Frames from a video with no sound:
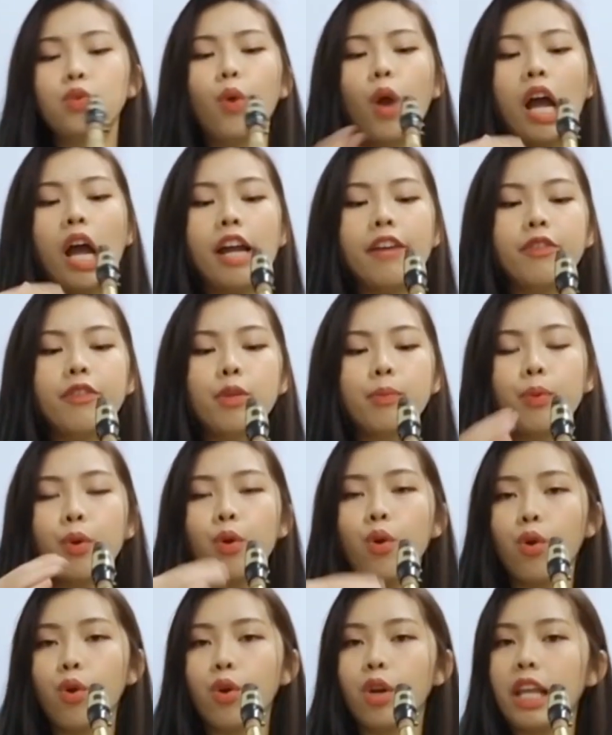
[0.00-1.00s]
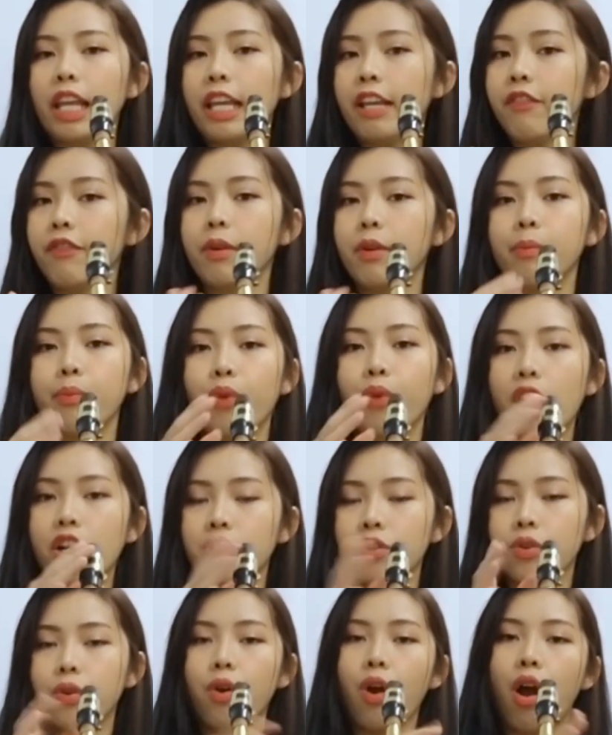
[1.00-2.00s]
It will help you put
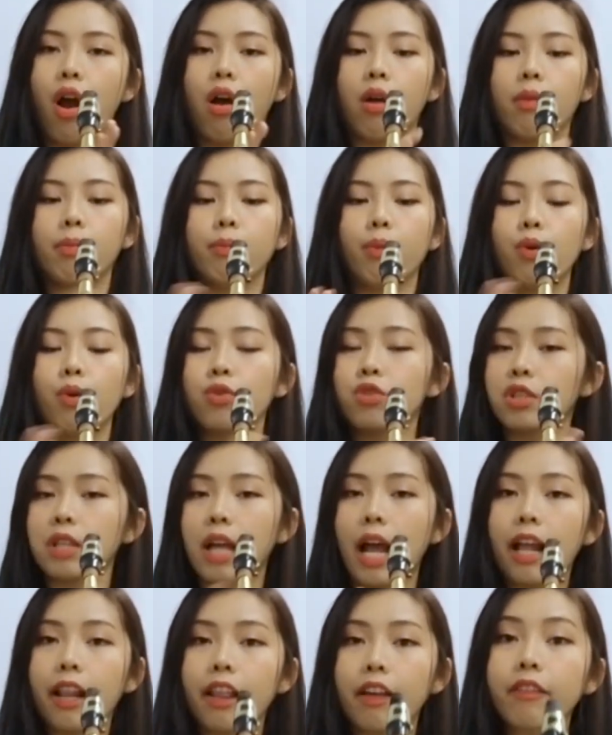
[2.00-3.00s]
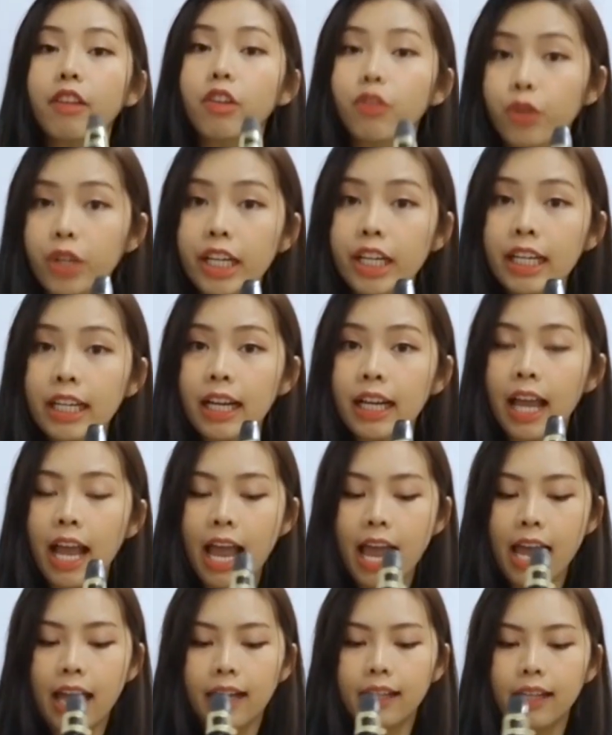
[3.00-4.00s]
even pressure on both sides of the
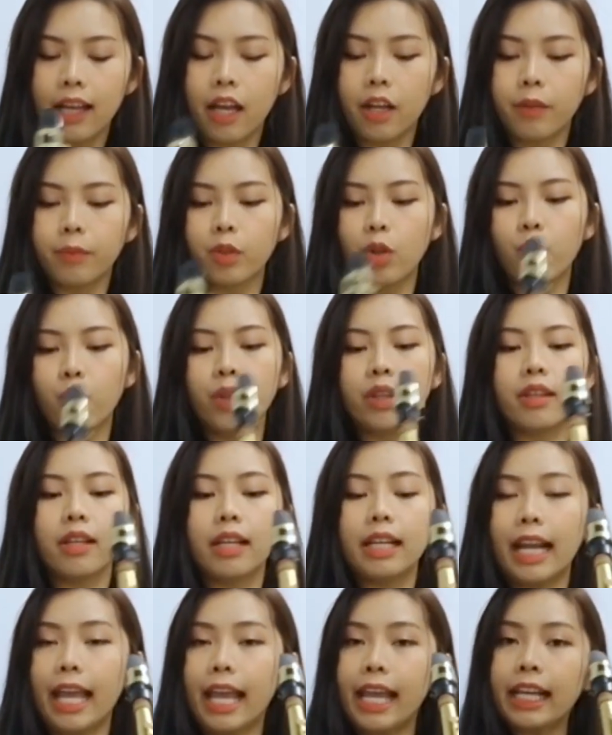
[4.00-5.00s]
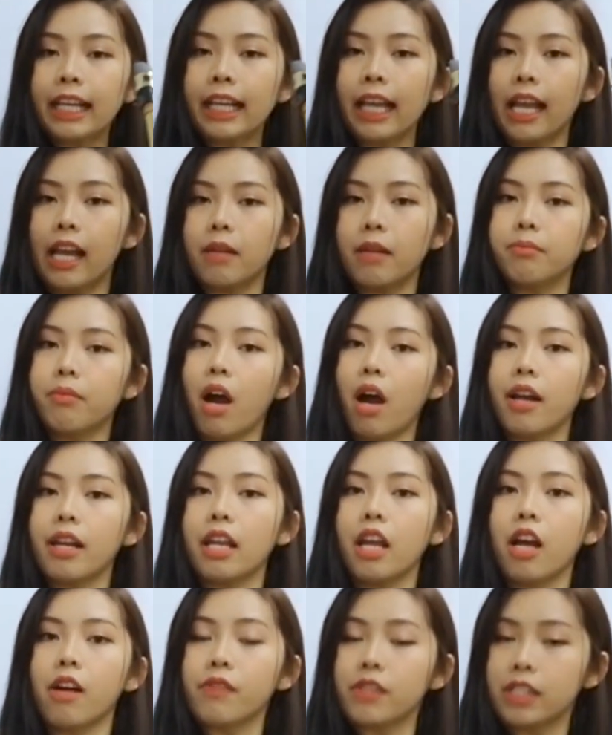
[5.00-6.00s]
reed. And then with the neck and
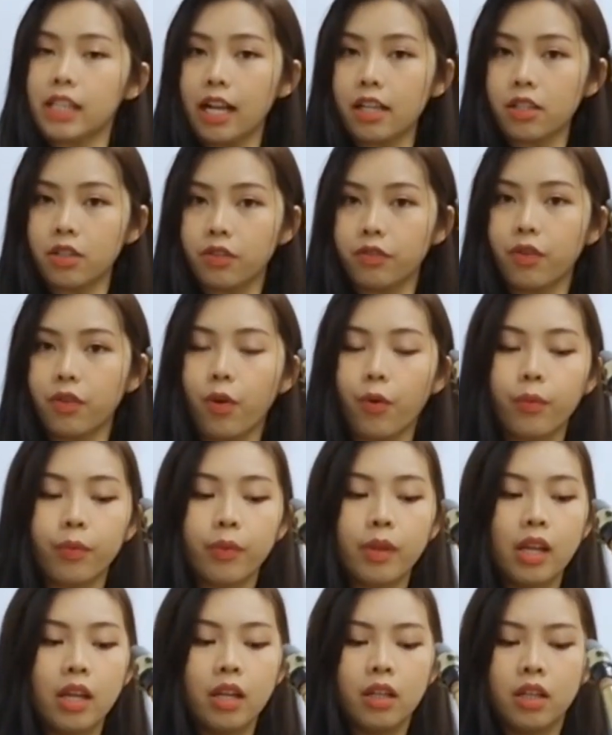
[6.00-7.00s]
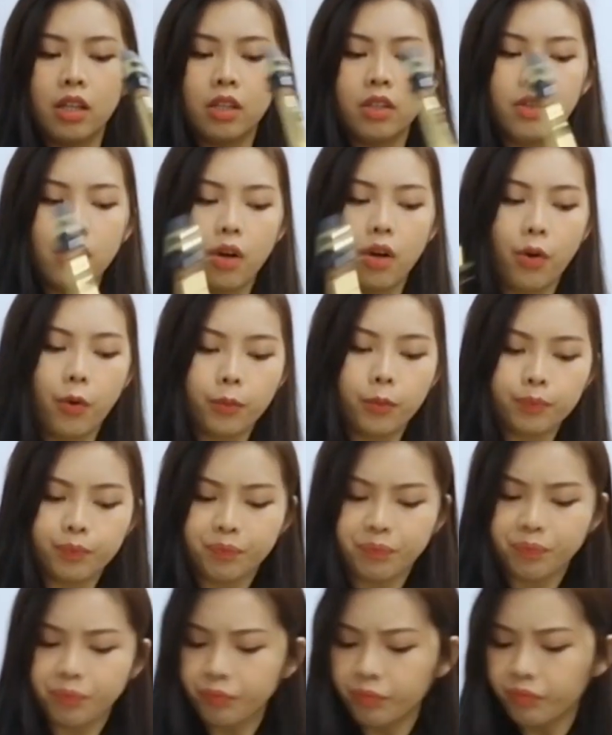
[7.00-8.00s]
body of saxophone, you
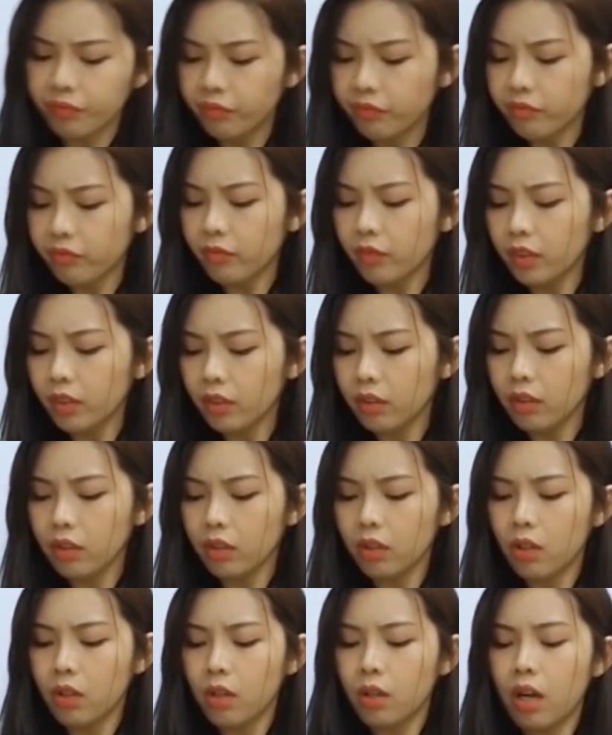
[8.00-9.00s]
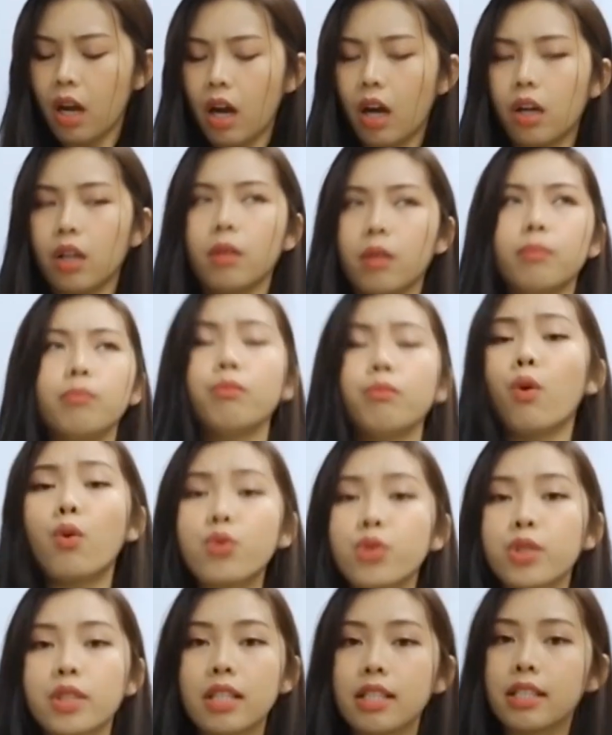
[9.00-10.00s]
know,
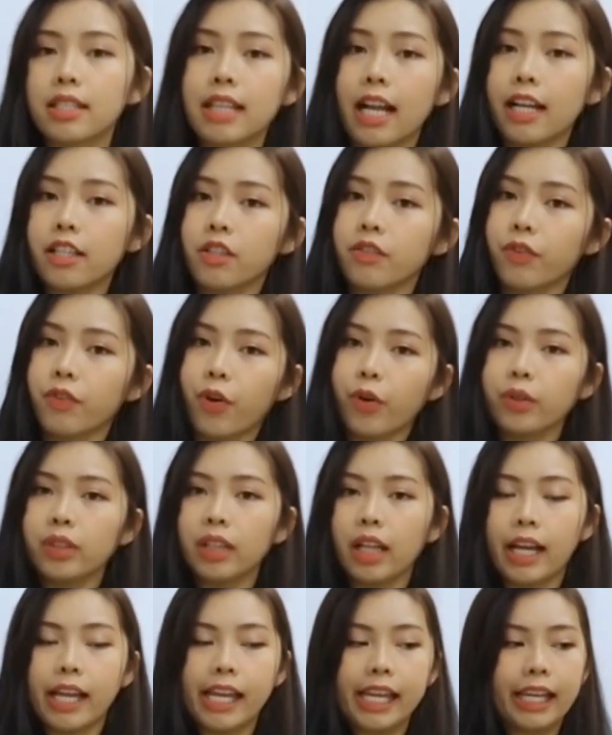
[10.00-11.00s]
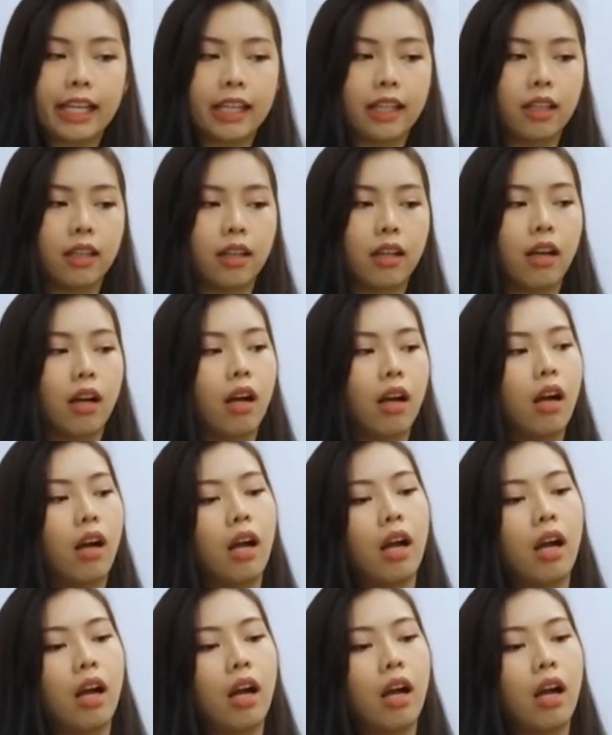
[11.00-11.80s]
most saxophone like